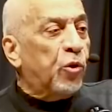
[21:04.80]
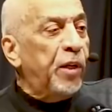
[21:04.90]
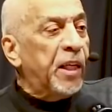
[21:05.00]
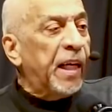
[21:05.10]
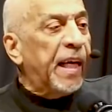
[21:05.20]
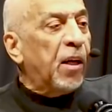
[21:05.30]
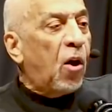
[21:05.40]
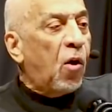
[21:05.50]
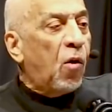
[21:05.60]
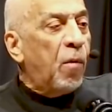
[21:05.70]
treated
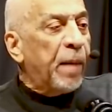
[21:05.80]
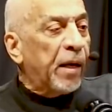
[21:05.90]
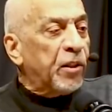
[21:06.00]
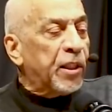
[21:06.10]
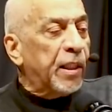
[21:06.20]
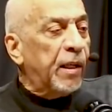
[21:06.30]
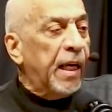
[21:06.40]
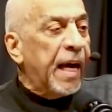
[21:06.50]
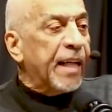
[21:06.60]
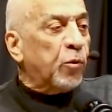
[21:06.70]
in all manners
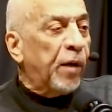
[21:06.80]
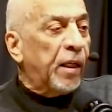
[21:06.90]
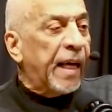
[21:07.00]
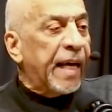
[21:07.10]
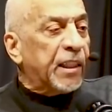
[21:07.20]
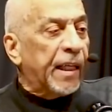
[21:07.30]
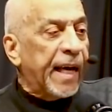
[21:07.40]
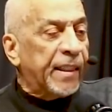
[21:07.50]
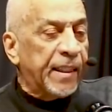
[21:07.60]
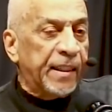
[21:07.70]
as well as
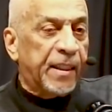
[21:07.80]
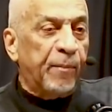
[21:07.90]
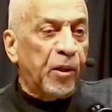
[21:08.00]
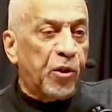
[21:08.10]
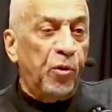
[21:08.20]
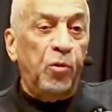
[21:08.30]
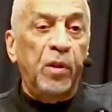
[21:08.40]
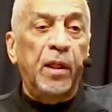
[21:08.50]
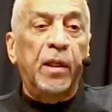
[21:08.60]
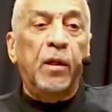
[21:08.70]
similar to
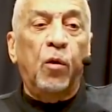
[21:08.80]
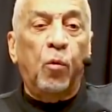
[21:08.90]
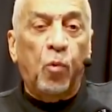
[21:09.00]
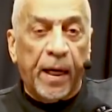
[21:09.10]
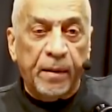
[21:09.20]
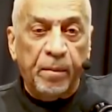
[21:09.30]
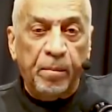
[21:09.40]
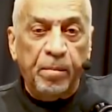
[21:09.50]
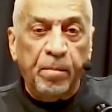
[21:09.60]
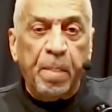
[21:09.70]
what?
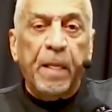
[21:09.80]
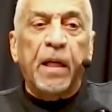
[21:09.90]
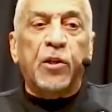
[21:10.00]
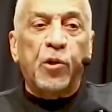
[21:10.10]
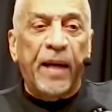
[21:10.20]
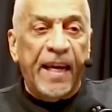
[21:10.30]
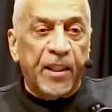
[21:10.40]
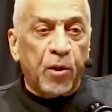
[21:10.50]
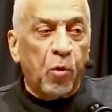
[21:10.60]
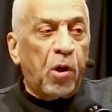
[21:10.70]

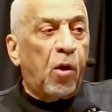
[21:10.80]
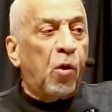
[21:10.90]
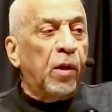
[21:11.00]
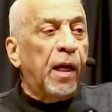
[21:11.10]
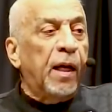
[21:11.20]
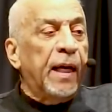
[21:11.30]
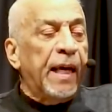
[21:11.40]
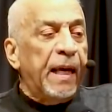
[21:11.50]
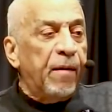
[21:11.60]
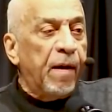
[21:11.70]
To so-called
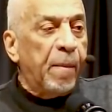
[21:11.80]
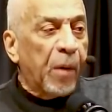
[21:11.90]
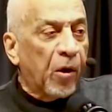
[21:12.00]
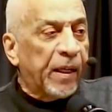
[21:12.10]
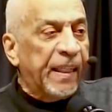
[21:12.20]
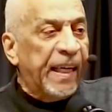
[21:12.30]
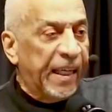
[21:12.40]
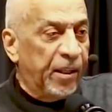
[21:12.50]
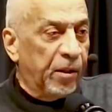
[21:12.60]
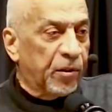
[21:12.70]
American
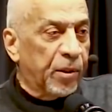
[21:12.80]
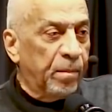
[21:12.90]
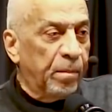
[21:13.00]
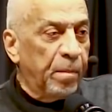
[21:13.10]
Indians.